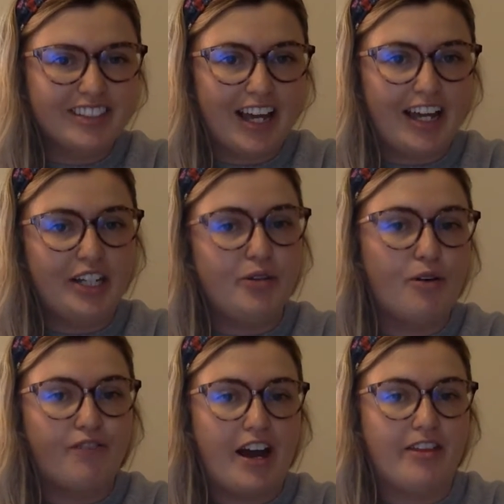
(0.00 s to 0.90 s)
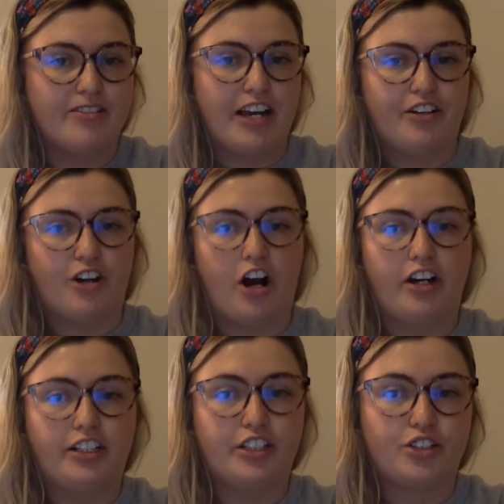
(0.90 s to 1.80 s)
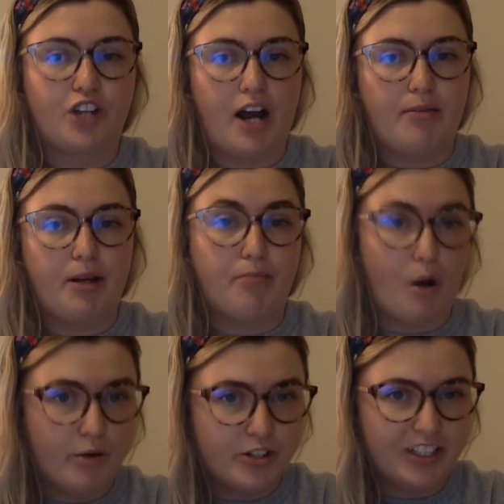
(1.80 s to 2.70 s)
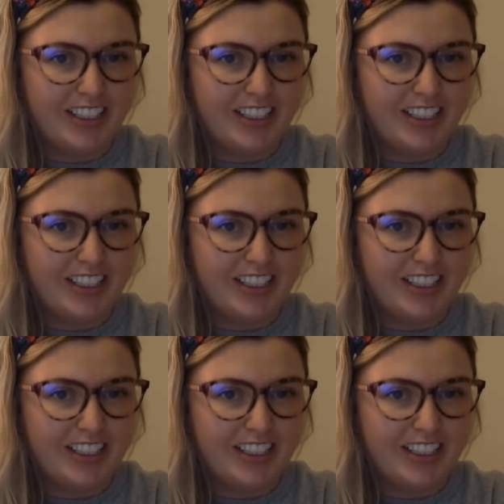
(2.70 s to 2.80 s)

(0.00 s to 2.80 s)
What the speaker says: Okay, and you will find those under our describing poetry